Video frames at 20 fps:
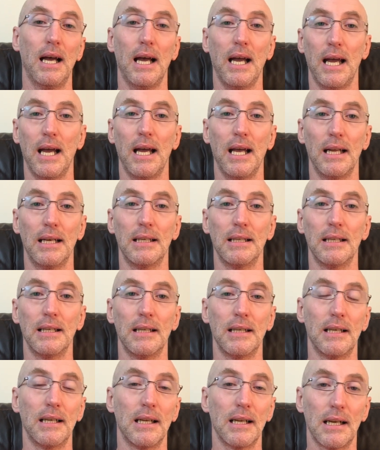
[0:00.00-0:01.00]
and
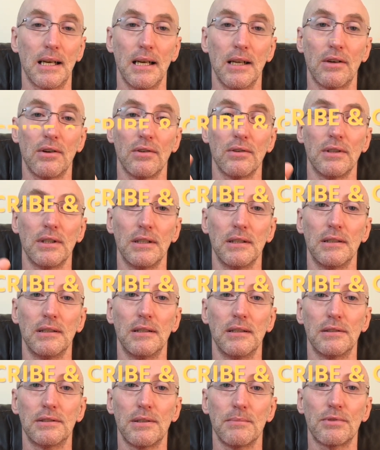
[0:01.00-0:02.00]
click on the
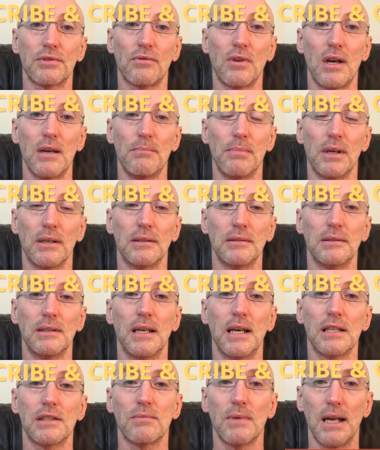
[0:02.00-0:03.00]
subscribe button
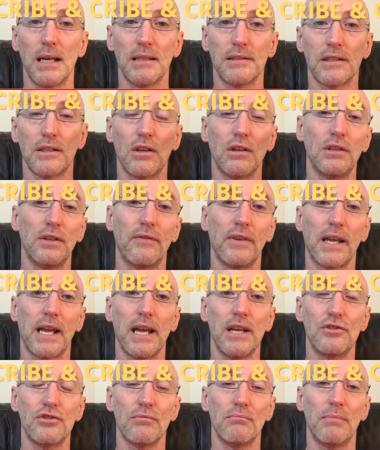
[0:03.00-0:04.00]
as well as the
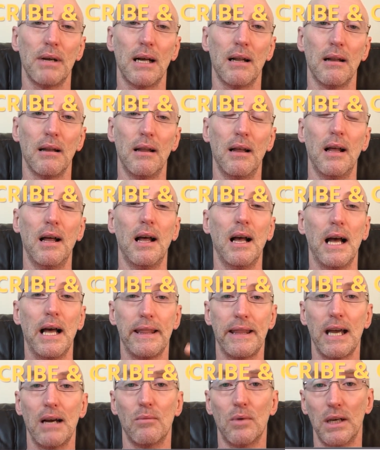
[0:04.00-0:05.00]
notification bell,
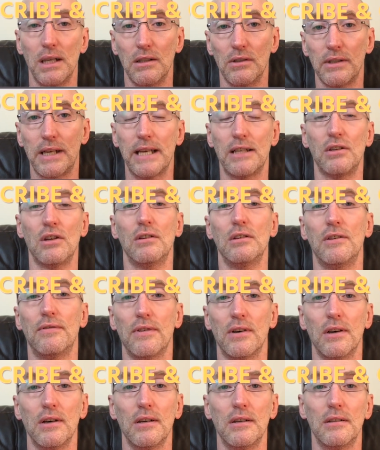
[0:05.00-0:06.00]
and that way you'll get
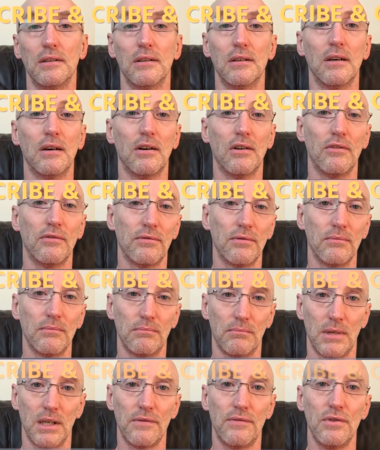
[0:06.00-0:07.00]
notified of
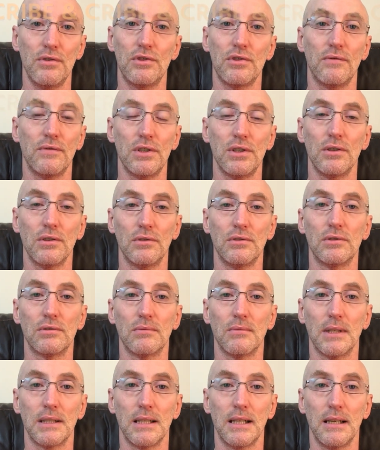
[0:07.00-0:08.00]
my future videos
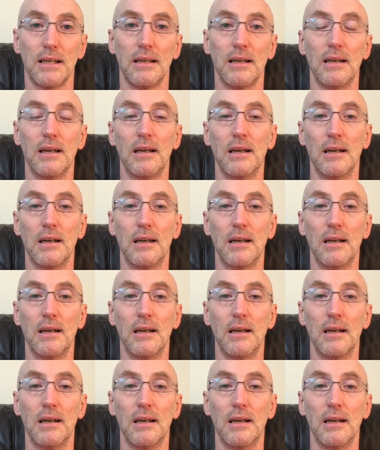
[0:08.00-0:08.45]
when they're